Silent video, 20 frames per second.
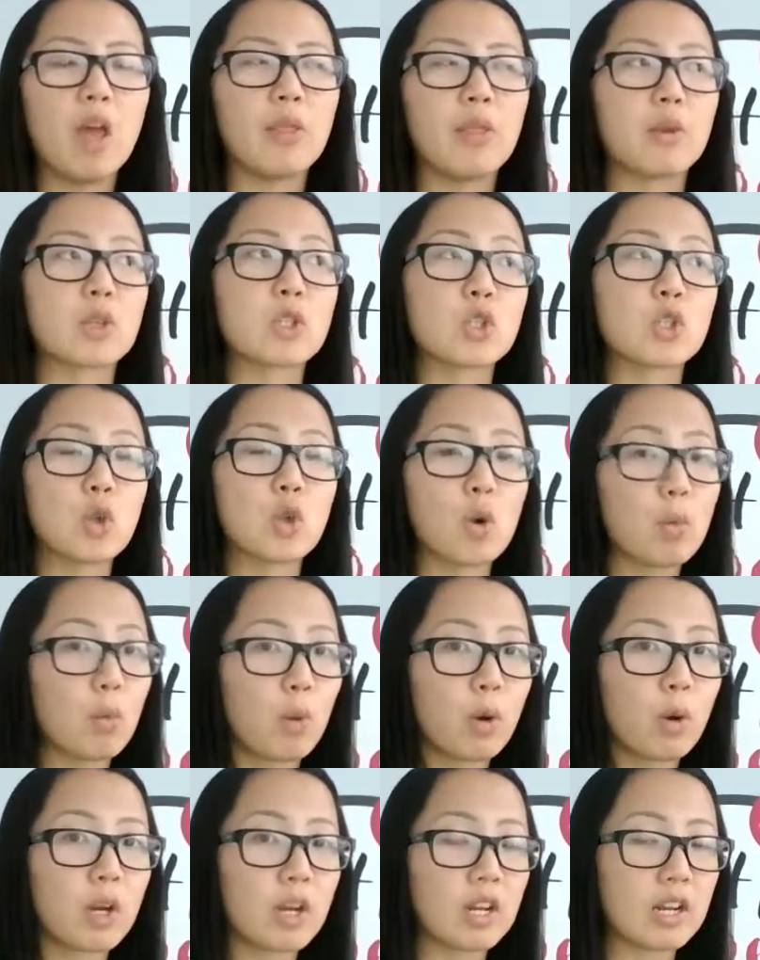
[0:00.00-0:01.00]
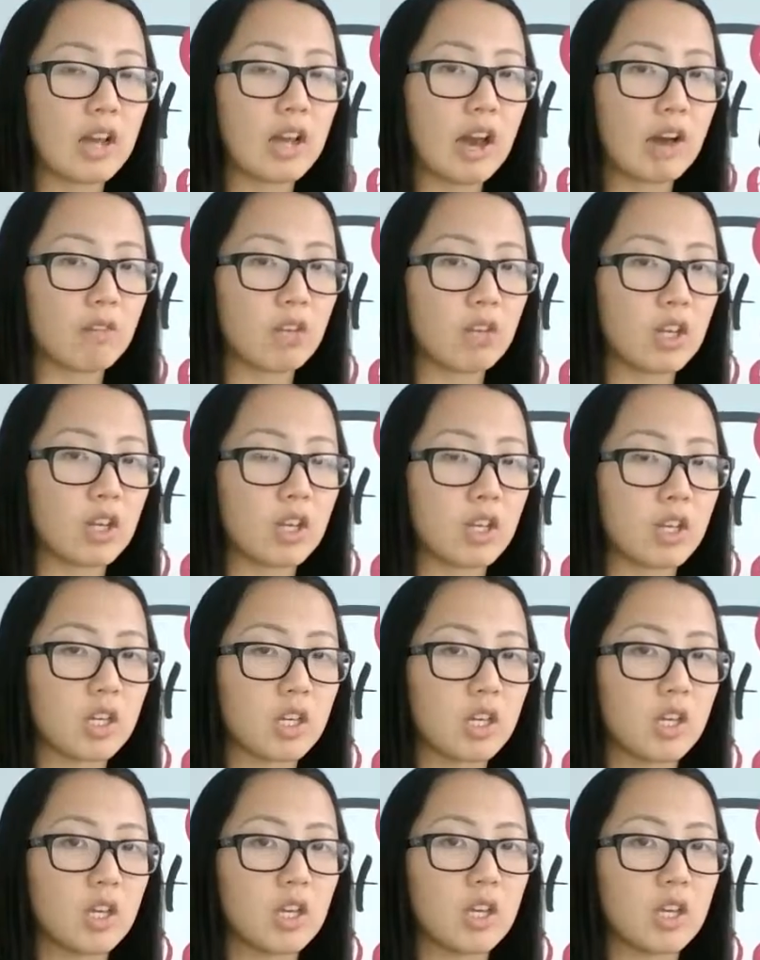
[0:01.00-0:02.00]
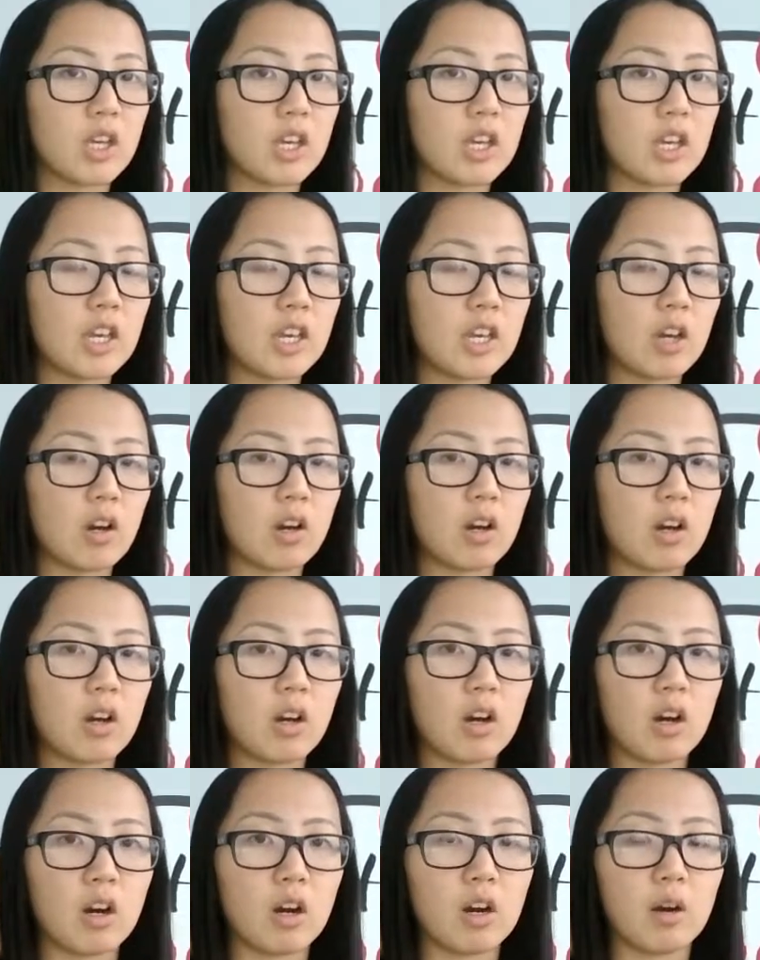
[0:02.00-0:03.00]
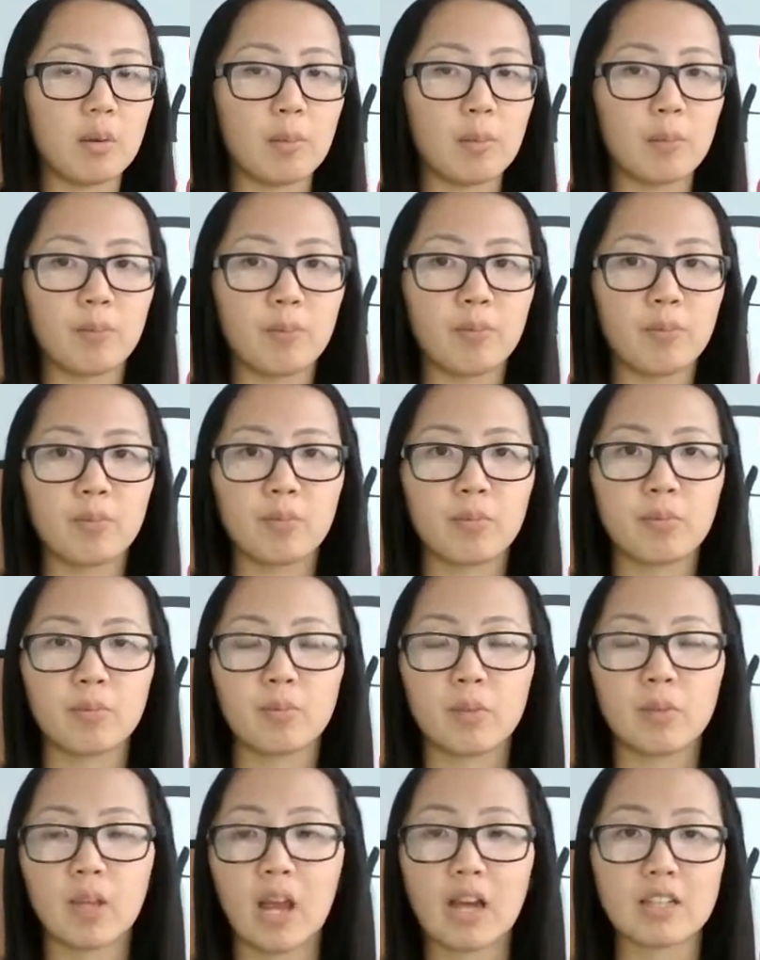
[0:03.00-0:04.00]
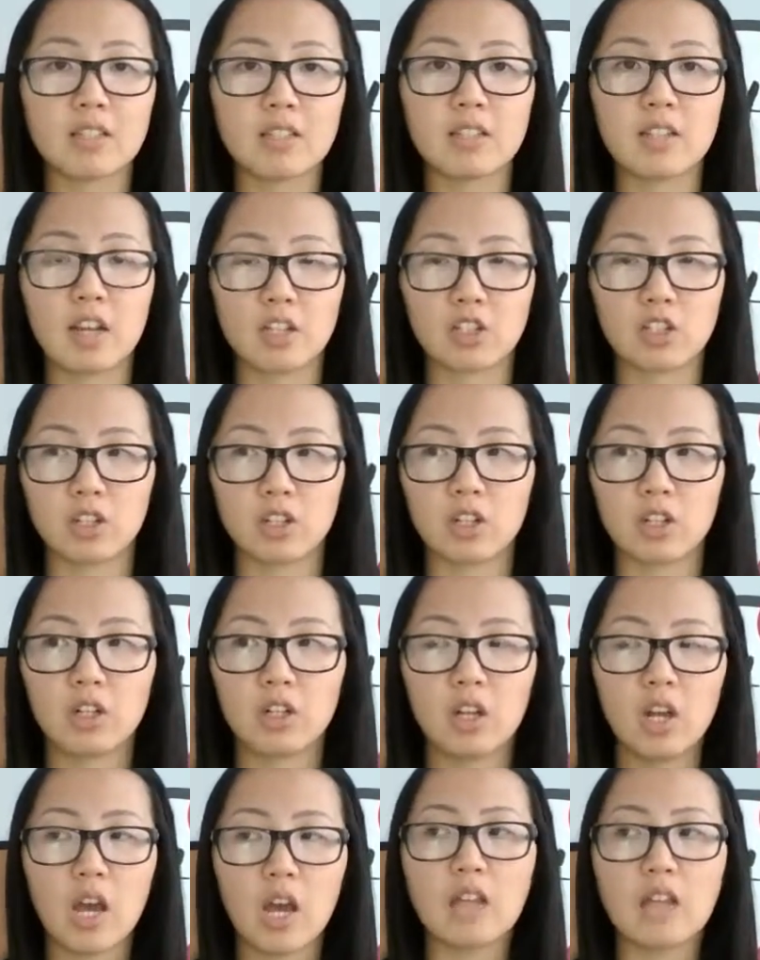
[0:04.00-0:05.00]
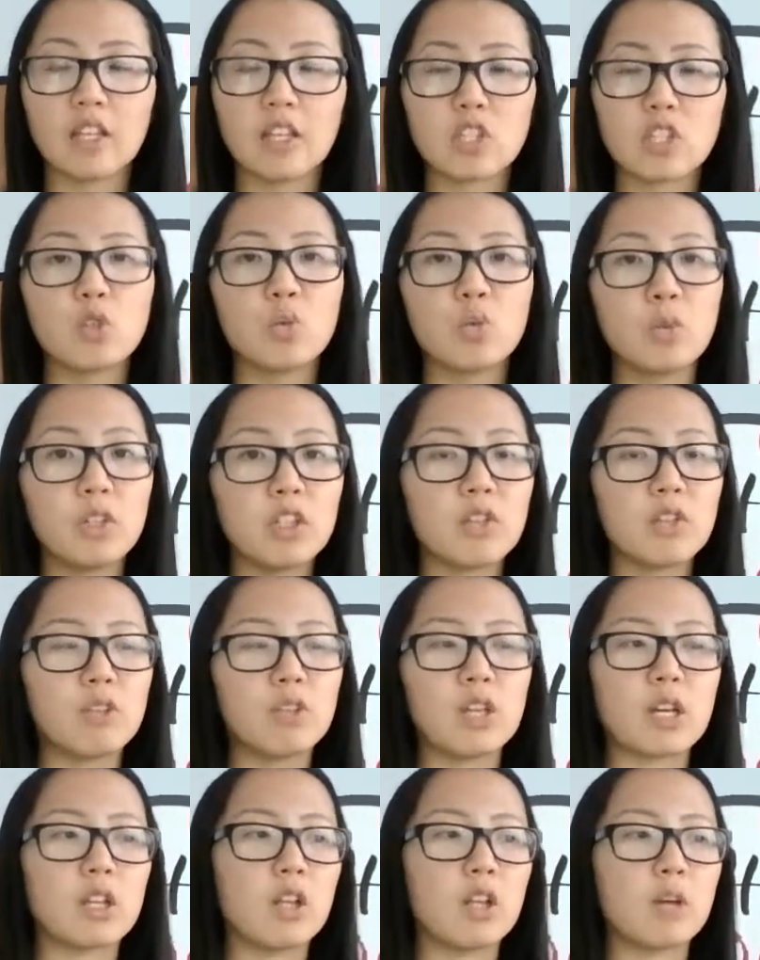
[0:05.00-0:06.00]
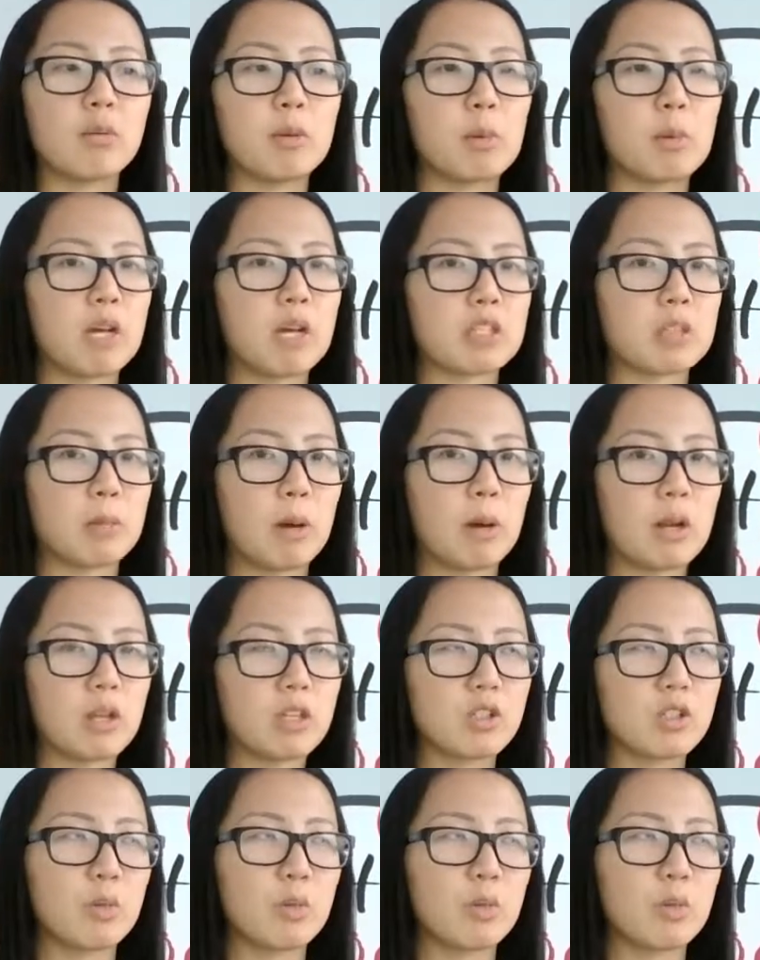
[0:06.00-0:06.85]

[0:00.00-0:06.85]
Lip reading: there's no point in having it as a tester unless you really feel like a lot of people ask about it.